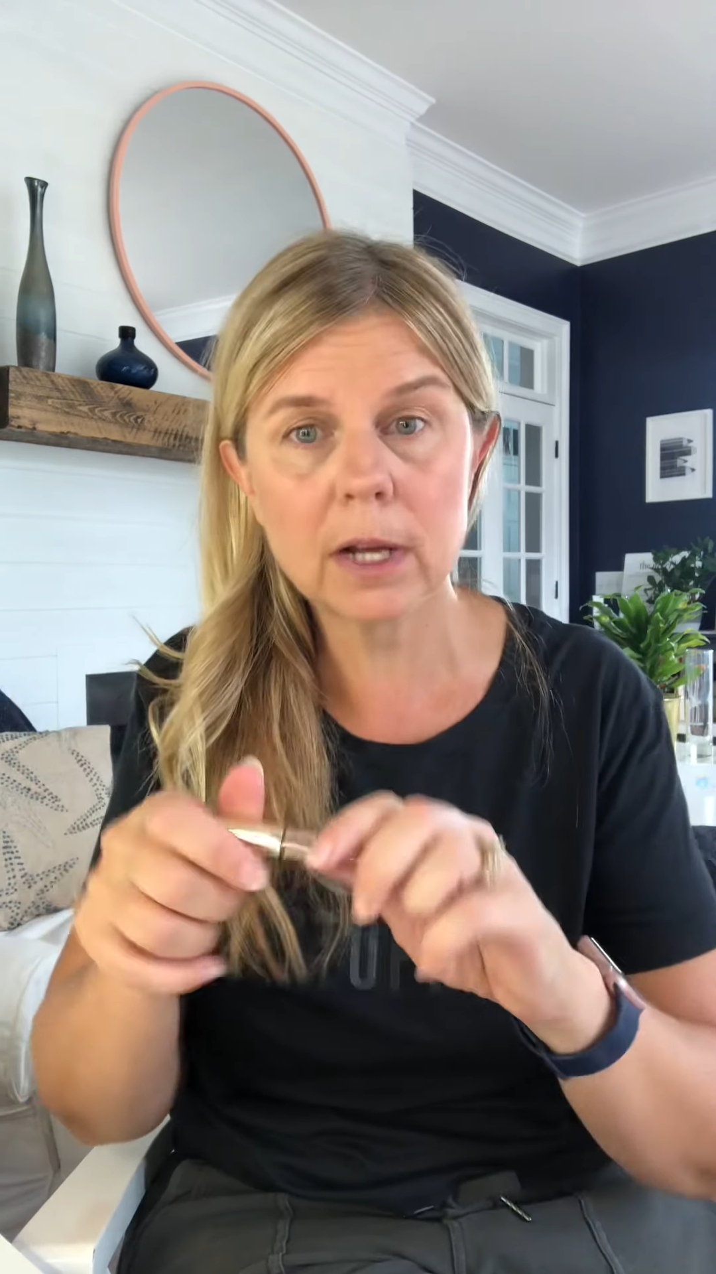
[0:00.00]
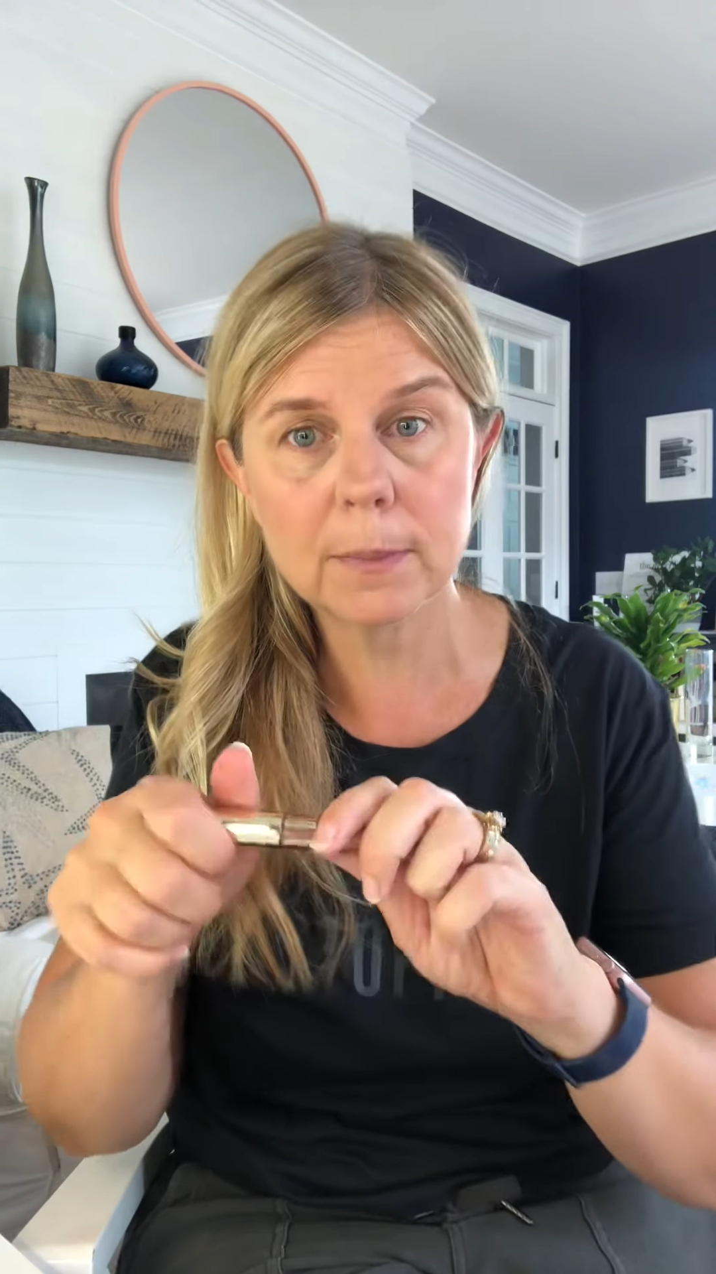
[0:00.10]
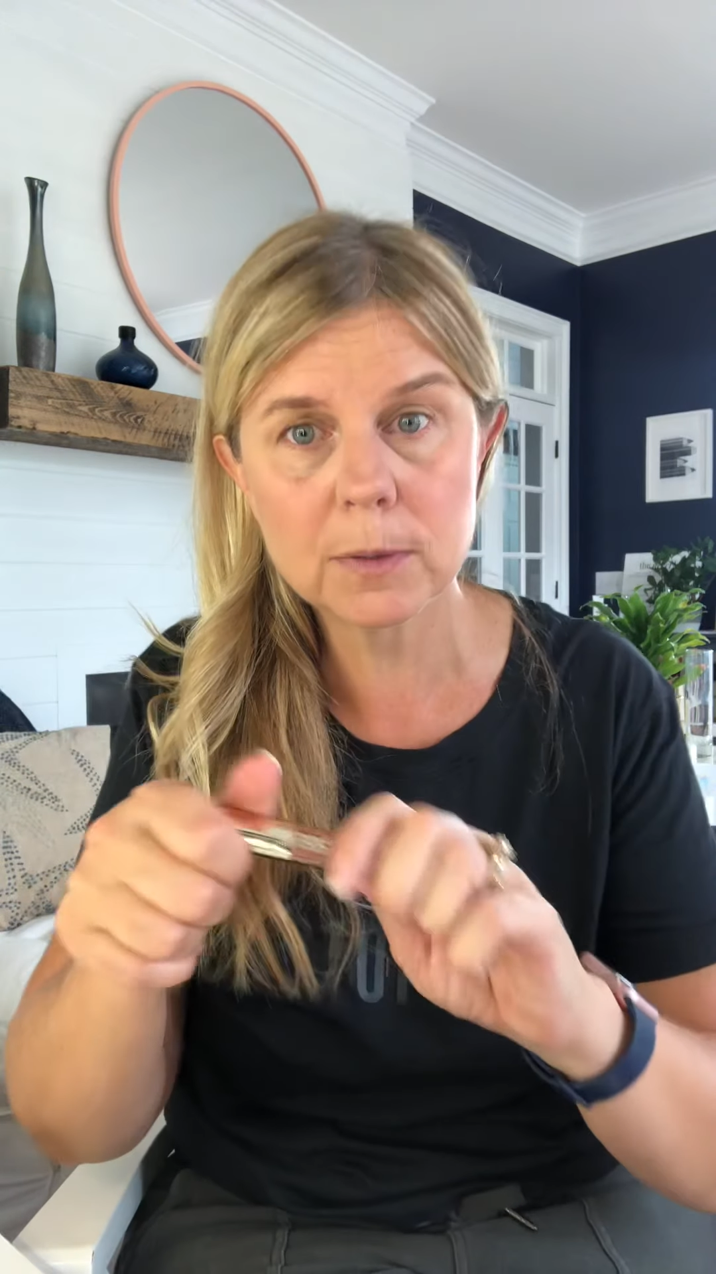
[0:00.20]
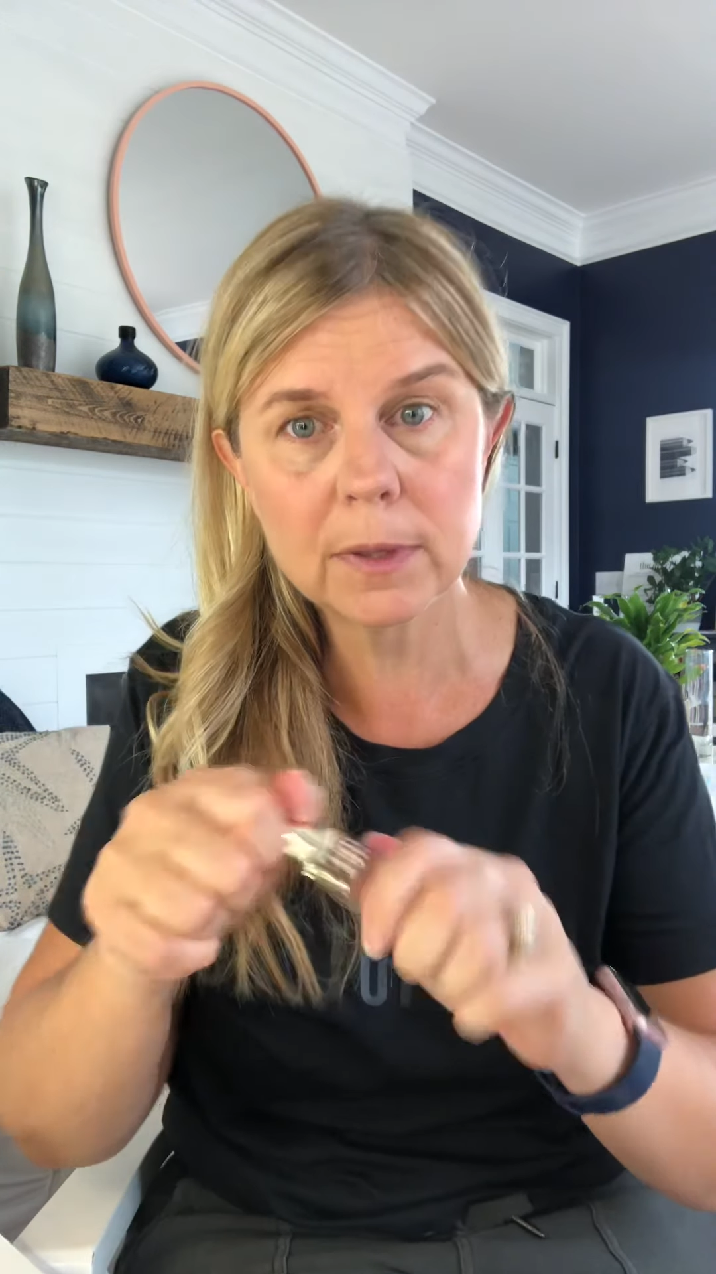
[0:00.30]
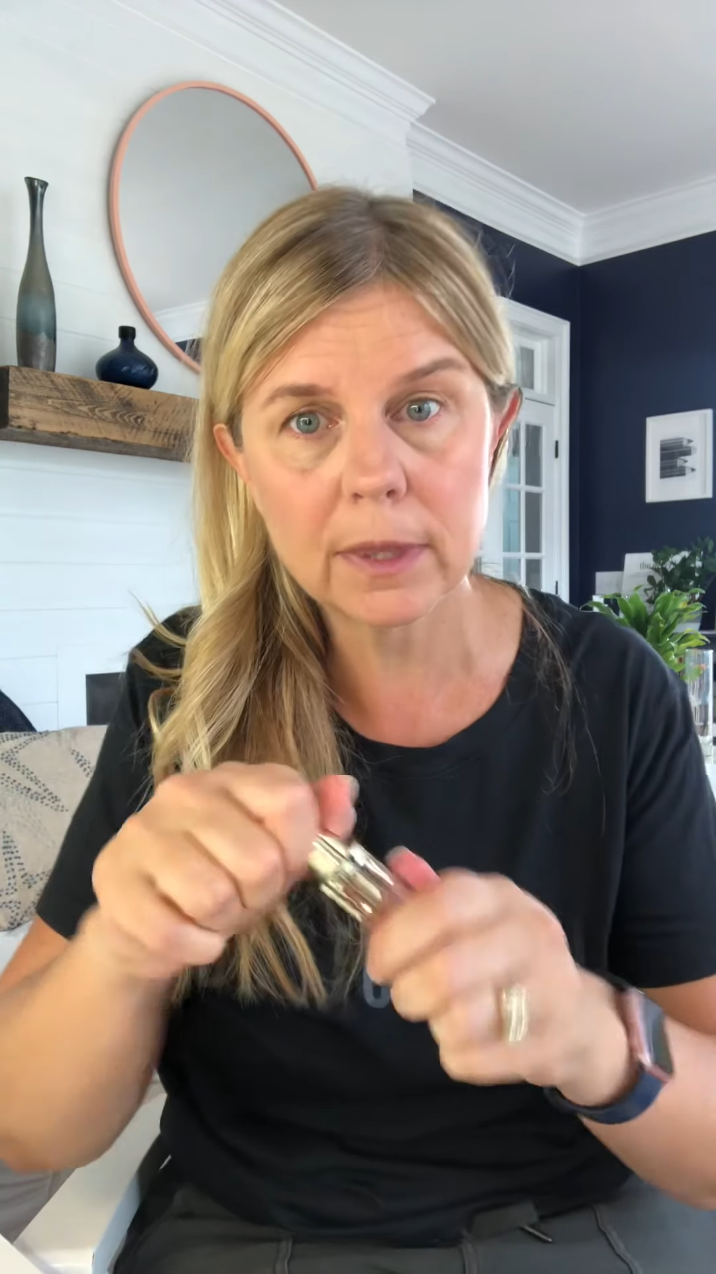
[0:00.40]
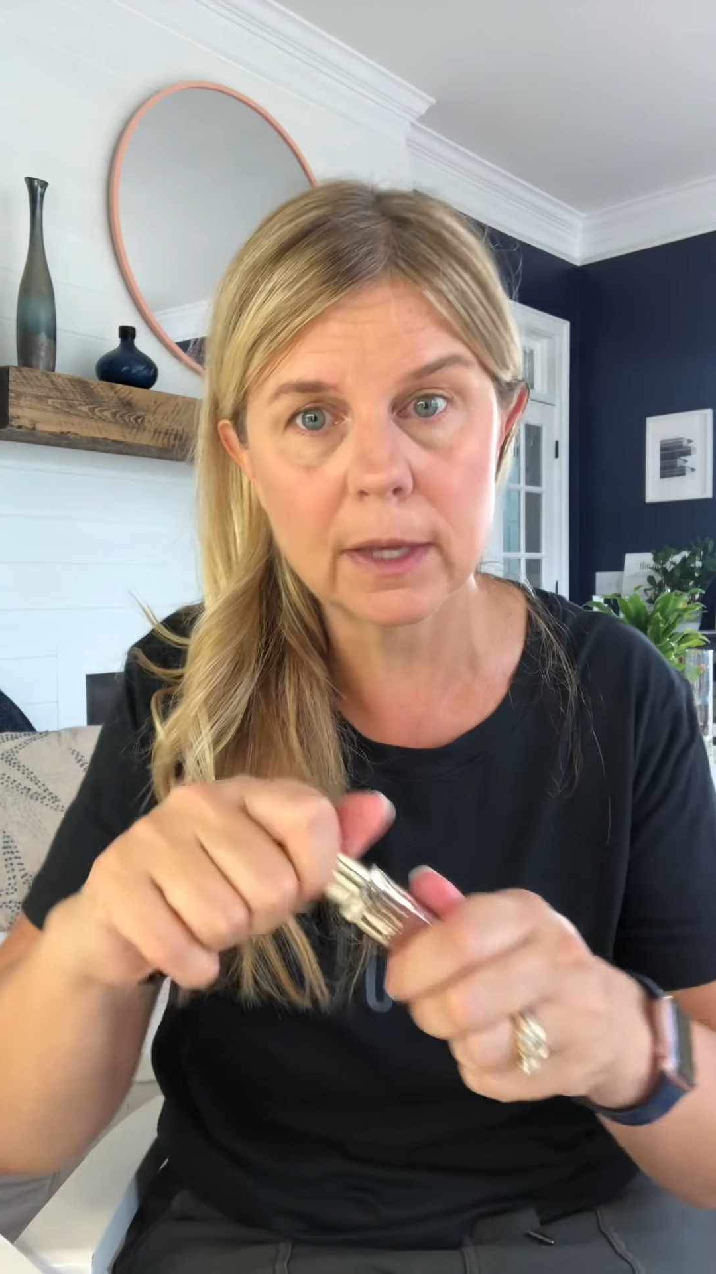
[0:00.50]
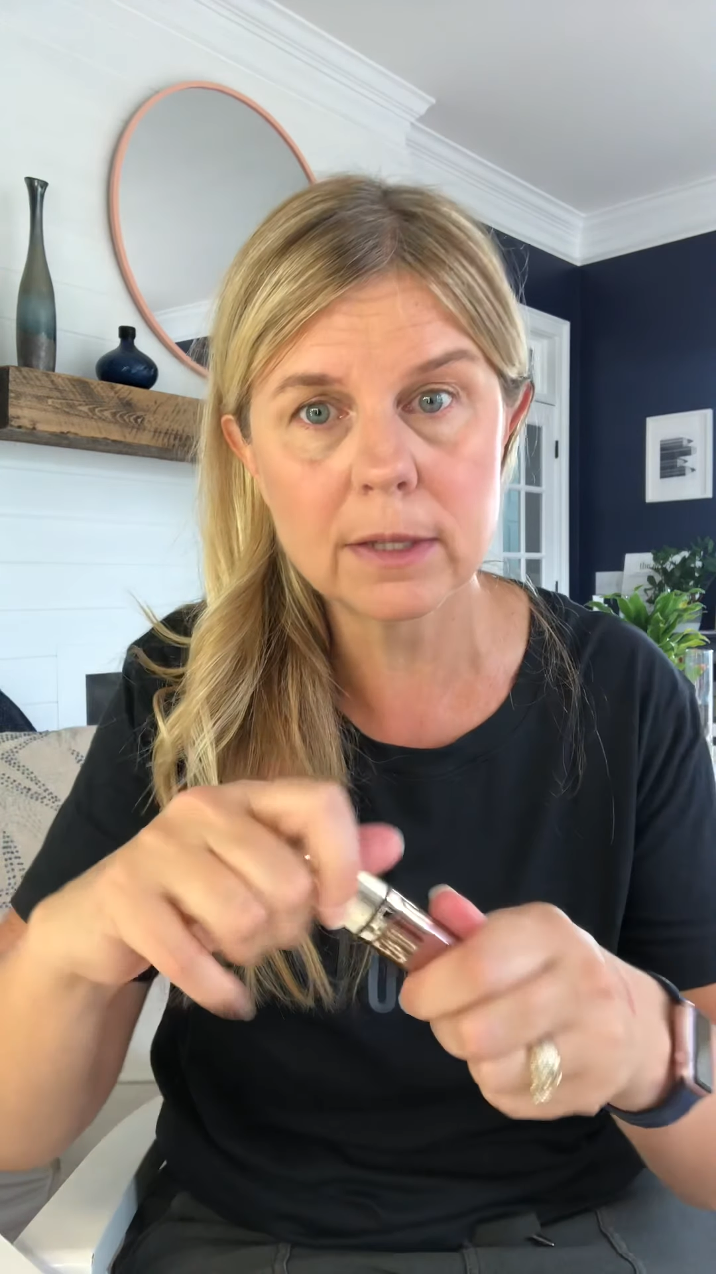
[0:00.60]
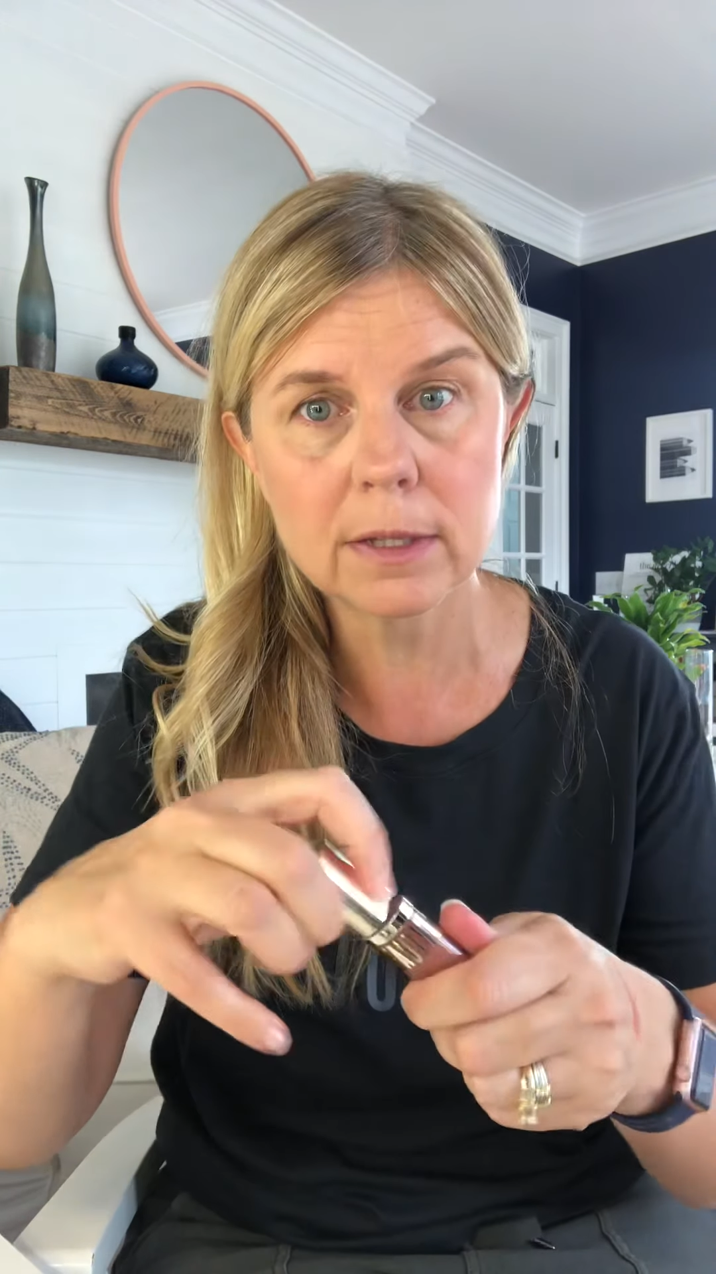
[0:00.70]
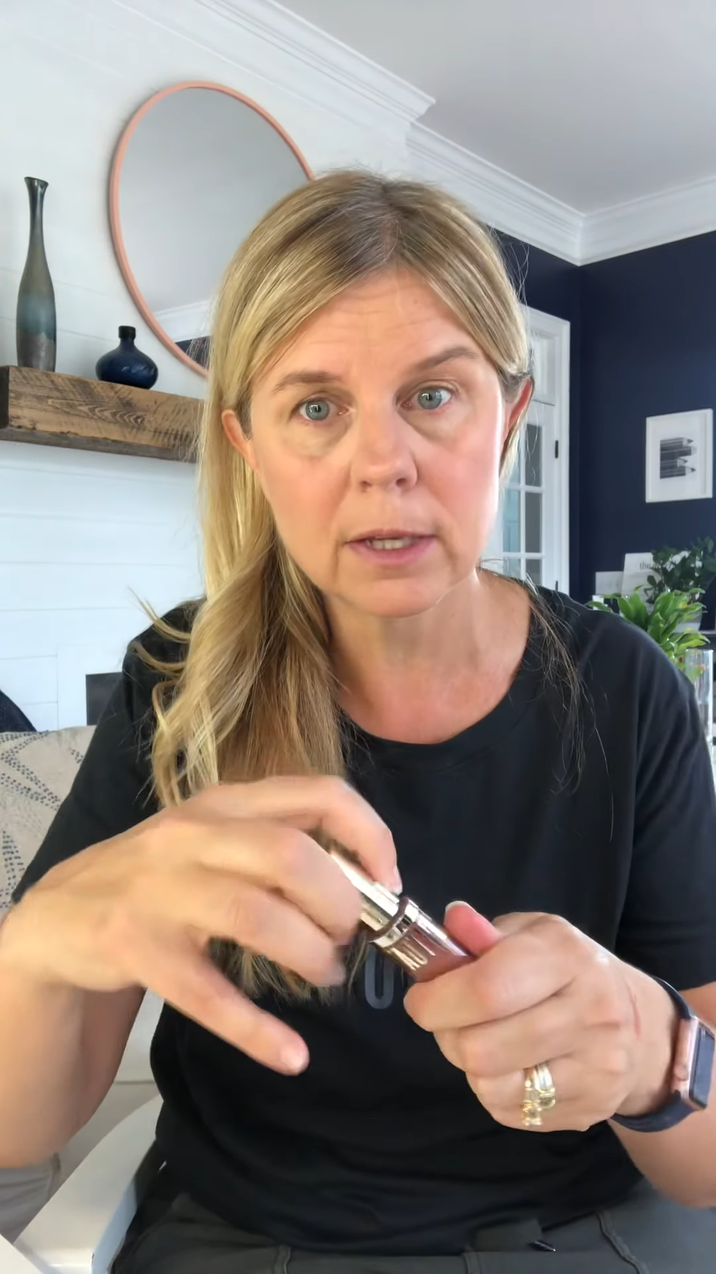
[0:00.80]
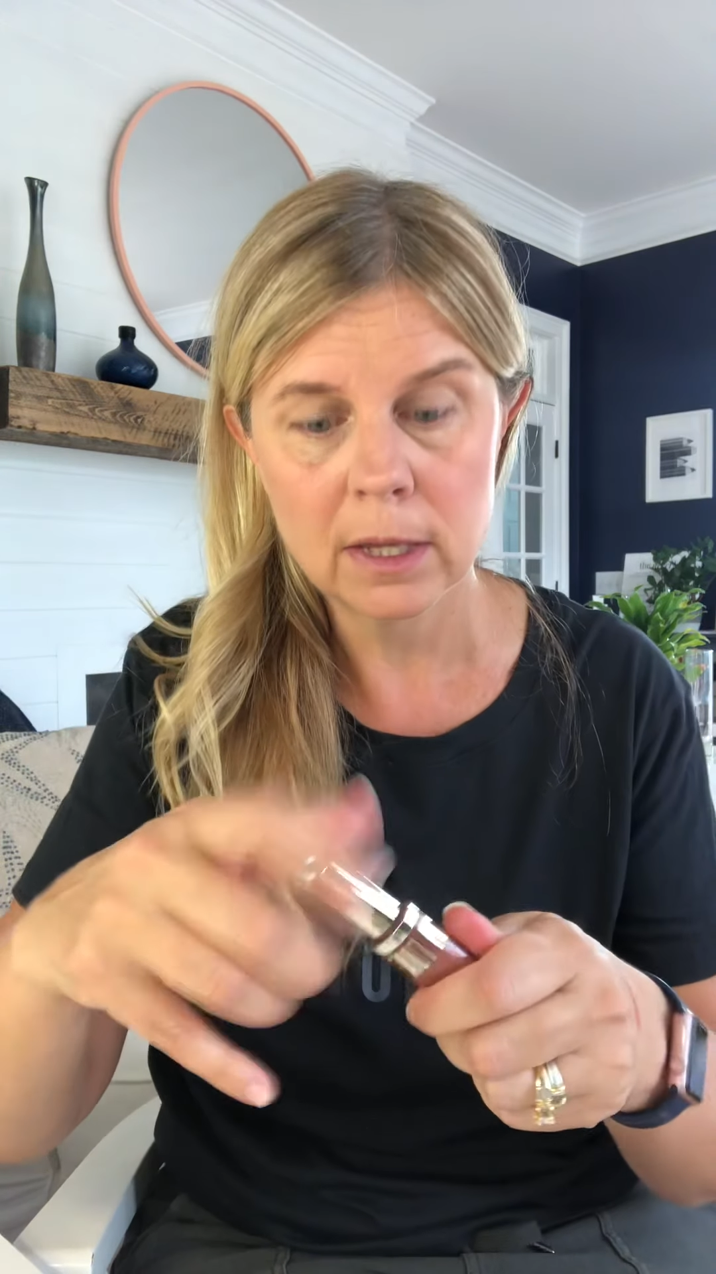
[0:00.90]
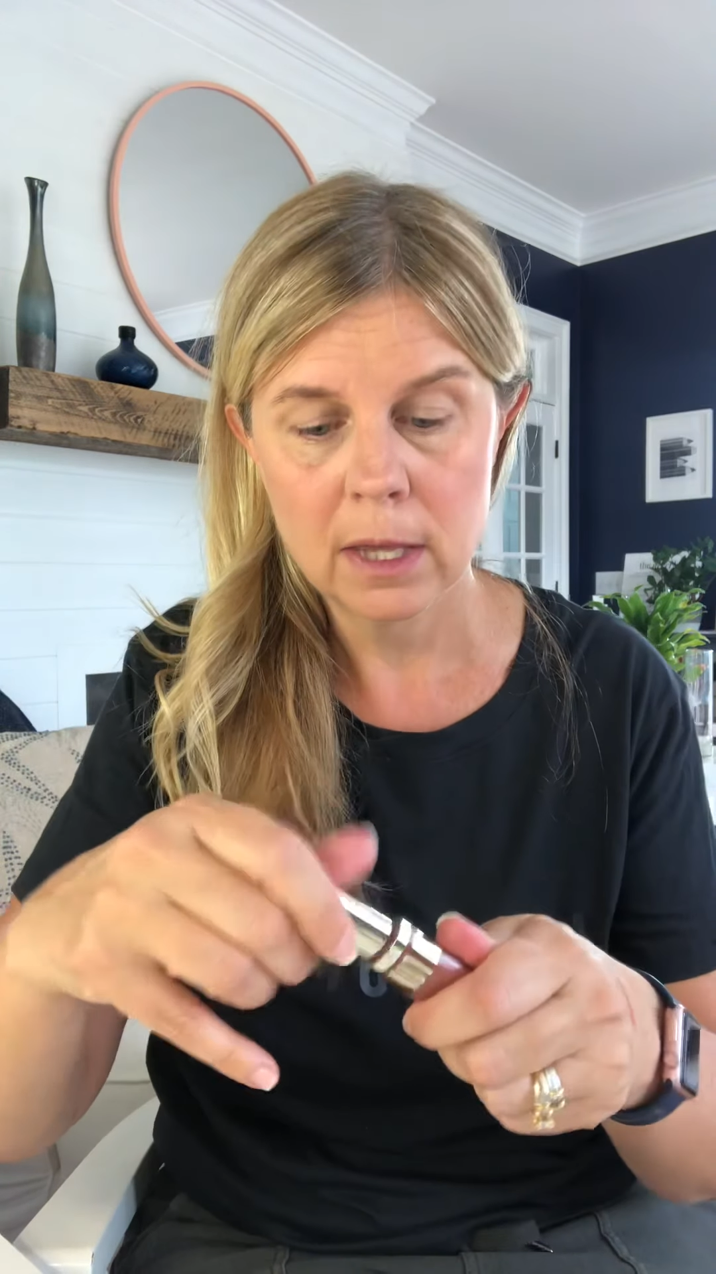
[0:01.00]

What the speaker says: comes with this.